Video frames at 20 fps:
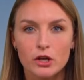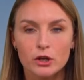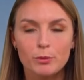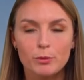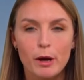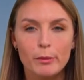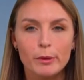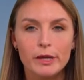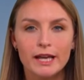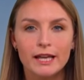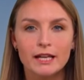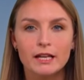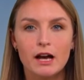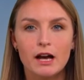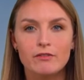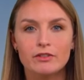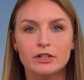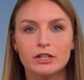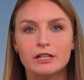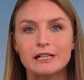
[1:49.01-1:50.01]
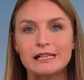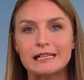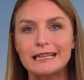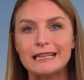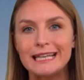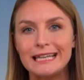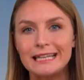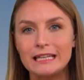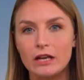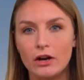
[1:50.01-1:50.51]
Republican Governor
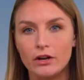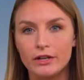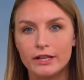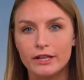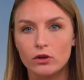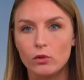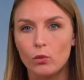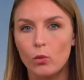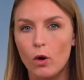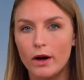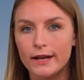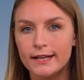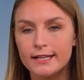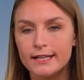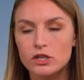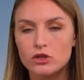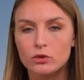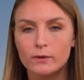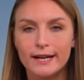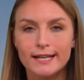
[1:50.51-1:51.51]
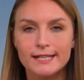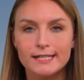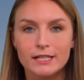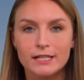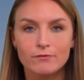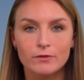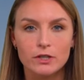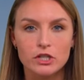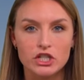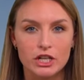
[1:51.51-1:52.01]
Glenn Youngkin won his race
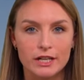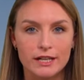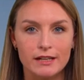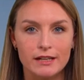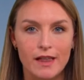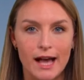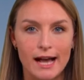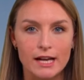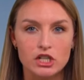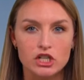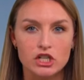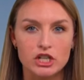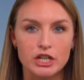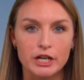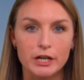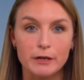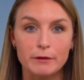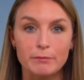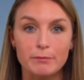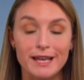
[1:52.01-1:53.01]
in Virginia last year,